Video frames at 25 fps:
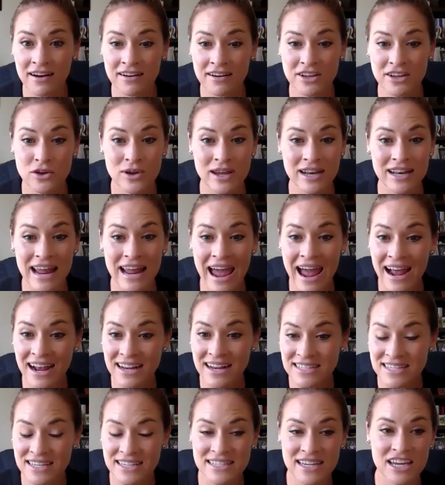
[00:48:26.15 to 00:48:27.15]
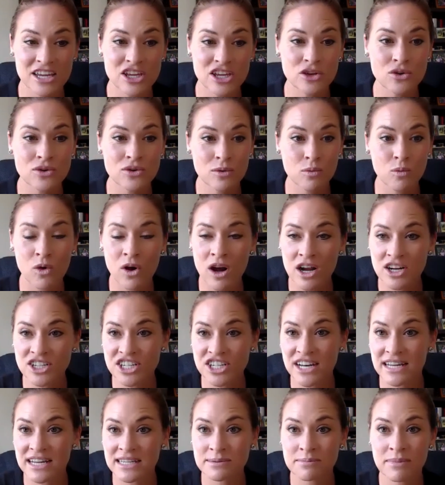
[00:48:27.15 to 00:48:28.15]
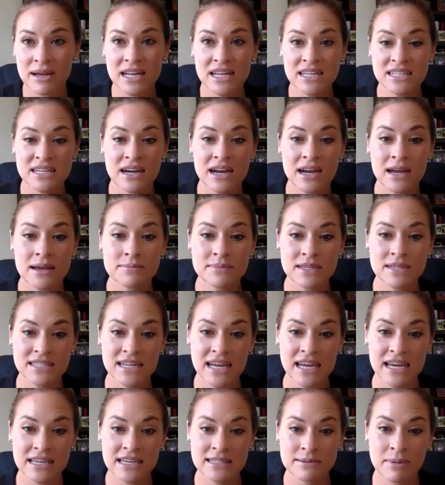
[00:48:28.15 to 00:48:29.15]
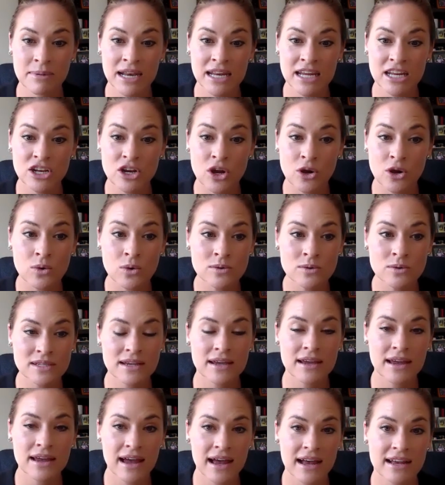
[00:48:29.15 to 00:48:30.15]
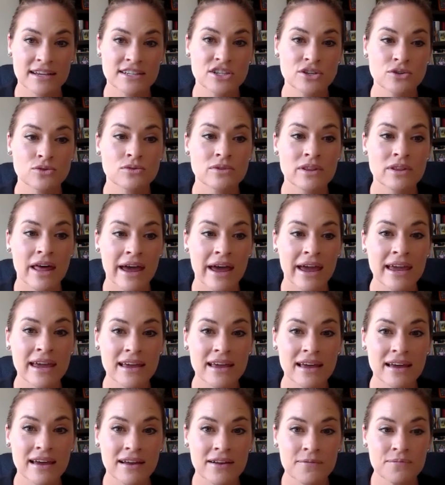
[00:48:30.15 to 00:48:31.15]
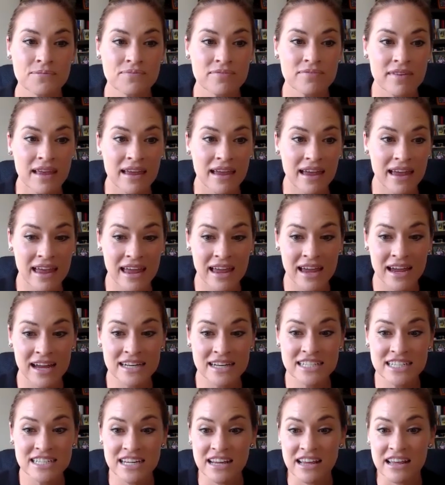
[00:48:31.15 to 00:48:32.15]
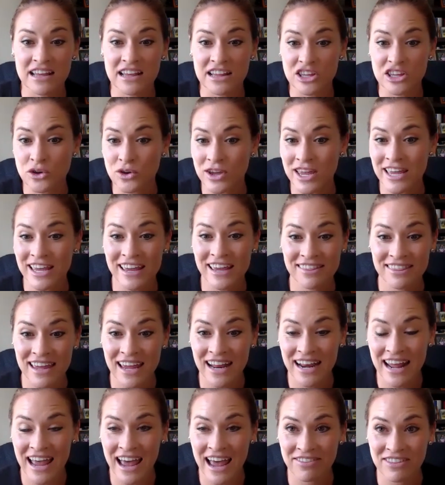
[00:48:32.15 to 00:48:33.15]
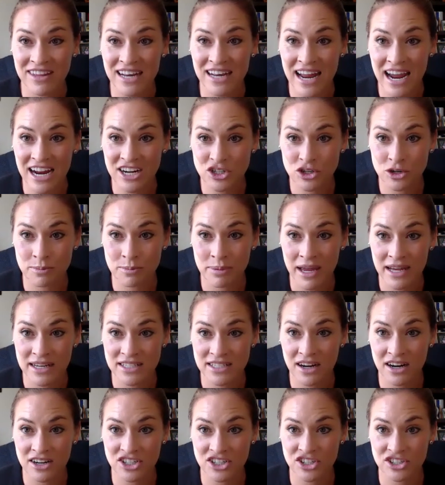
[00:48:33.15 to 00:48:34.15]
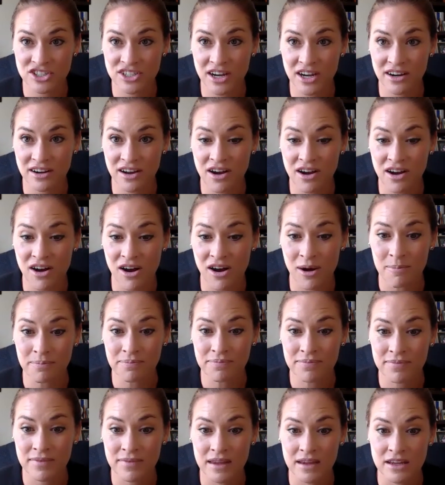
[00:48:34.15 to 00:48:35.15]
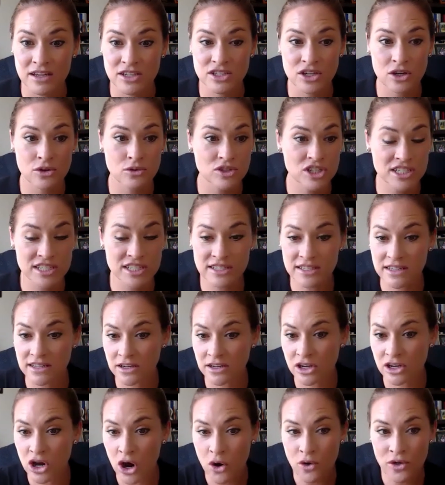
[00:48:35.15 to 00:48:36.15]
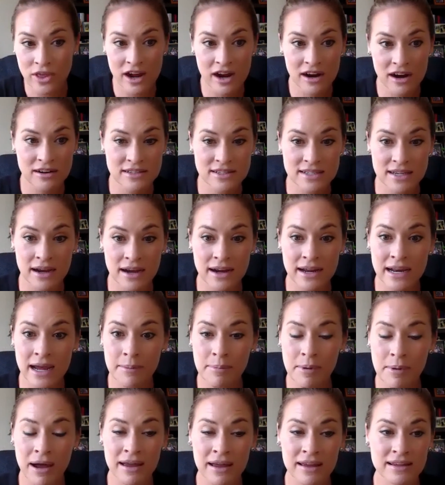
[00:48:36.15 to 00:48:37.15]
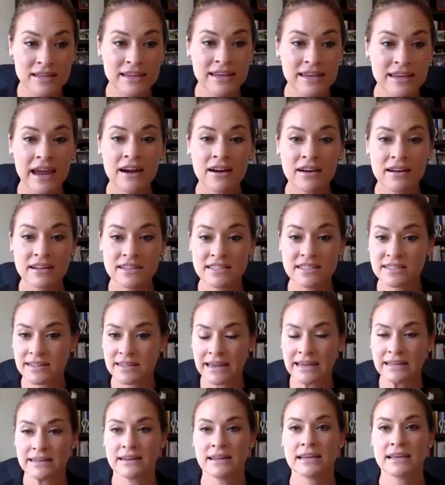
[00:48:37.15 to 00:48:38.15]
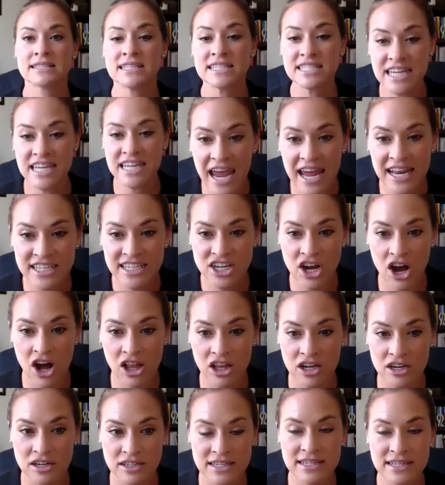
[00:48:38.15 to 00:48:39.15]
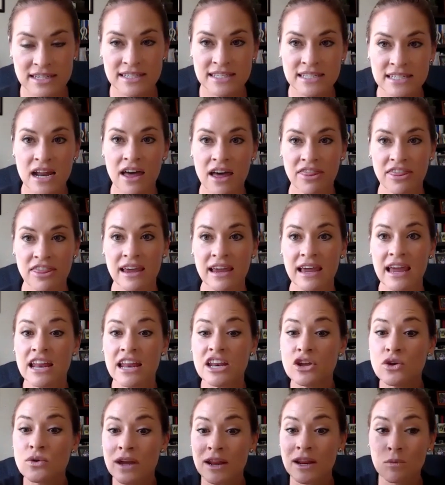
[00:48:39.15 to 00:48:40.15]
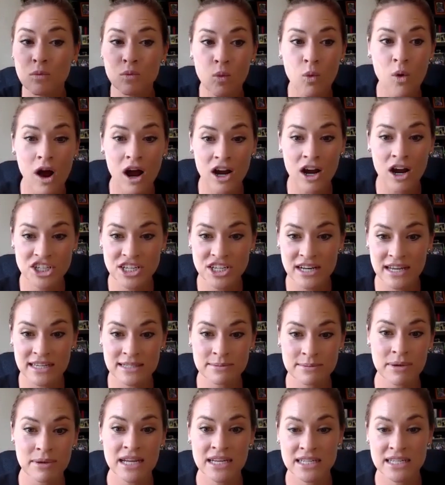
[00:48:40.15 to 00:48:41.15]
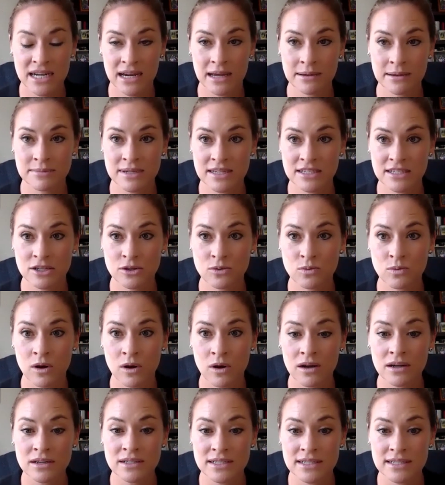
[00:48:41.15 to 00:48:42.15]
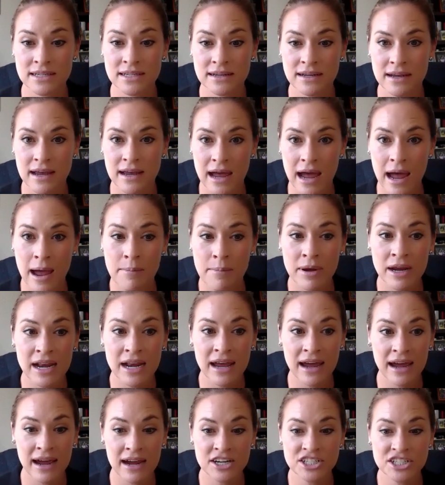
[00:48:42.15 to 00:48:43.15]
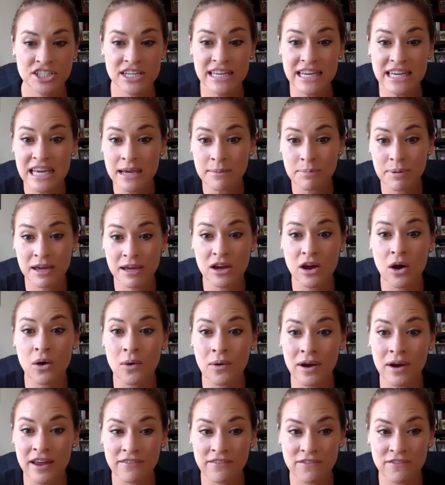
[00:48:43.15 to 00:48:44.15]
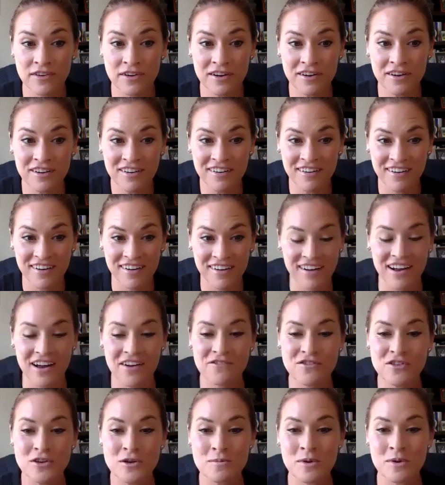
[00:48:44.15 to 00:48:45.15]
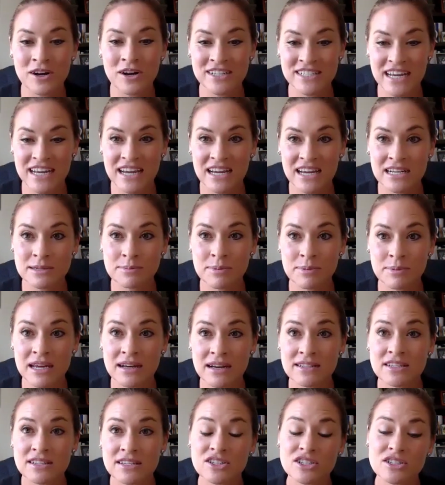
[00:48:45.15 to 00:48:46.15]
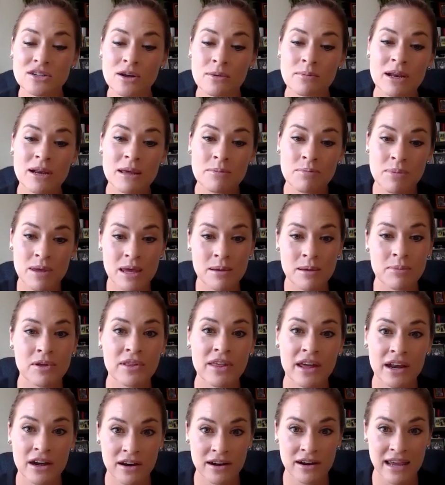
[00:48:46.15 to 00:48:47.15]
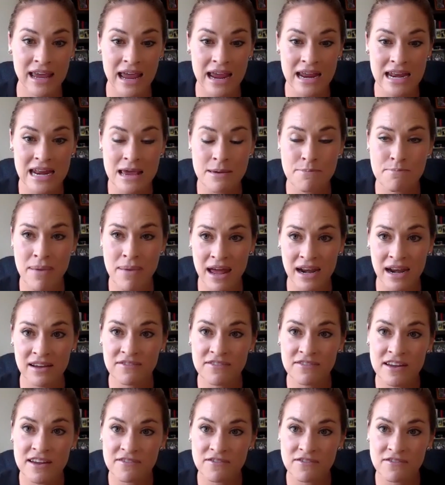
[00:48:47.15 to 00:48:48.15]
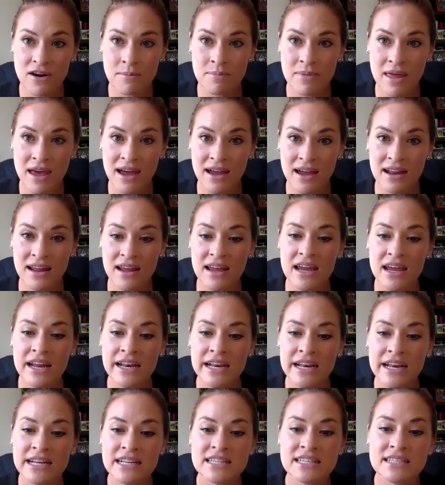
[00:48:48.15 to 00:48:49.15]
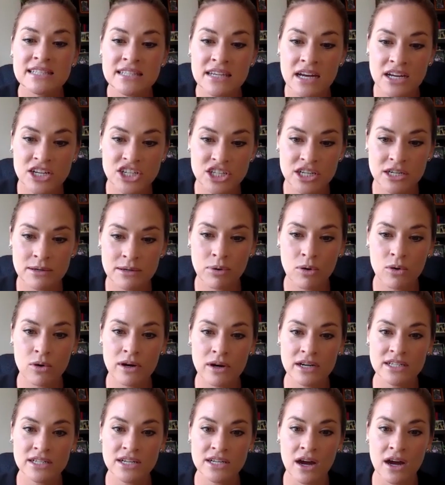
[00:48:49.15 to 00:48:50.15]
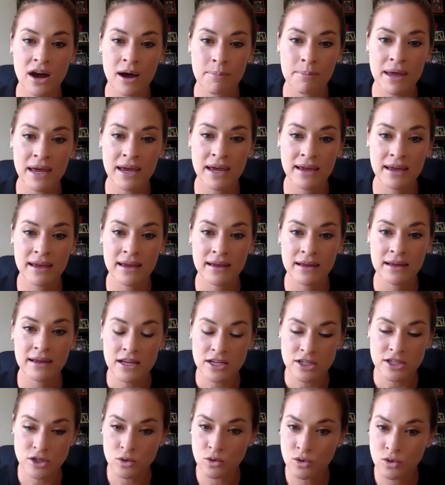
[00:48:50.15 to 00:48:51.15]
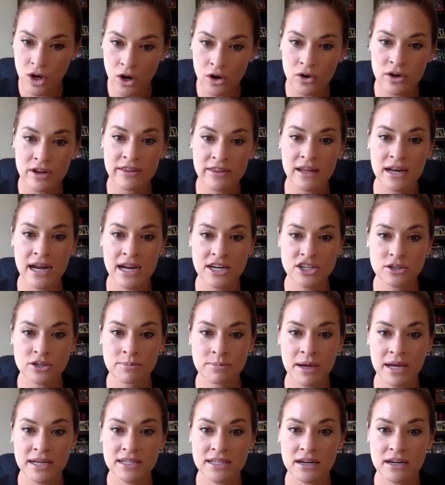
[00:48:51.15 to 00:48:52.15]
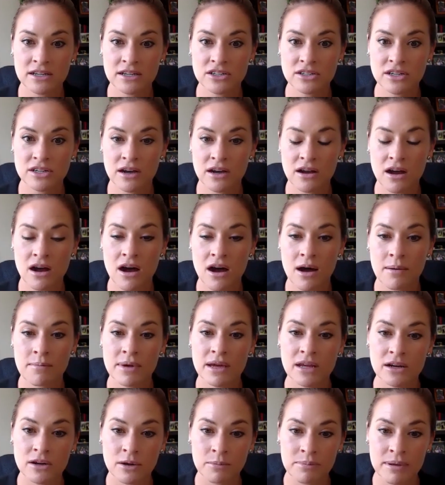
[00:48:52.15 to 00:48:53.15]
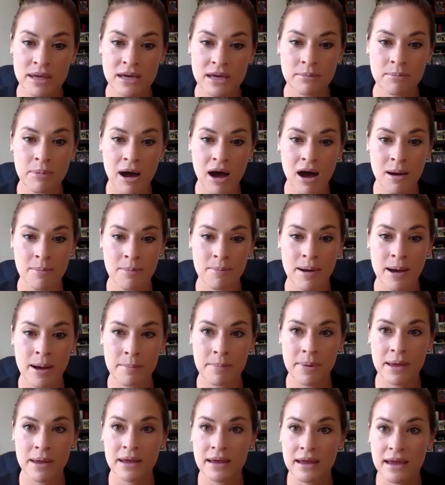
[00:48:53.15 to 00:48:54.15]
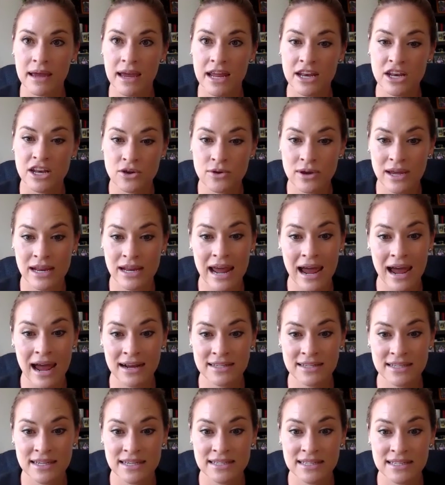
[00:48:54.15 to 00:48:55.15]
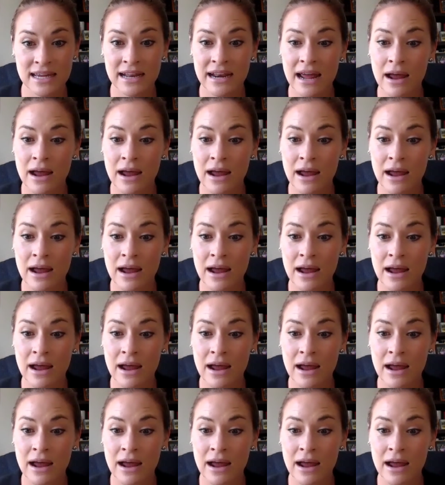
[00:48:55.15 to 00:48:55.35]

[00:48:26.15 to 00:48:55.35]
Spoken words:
You can access it. You can watch it as many times and take as many notes as you'd like. And you can get that at thenaturalpetdoctor.com. So just go there, sign up. I guarantee it's $10. It's nothing. And you can watch it as many times as you want. I'm going to actually keep it going for a few more days because there's so many people that are gaining benefit from that. And it is such an important topic. So go to thenaturalpetdoctor.com. It'll be a pop-up and you can access that.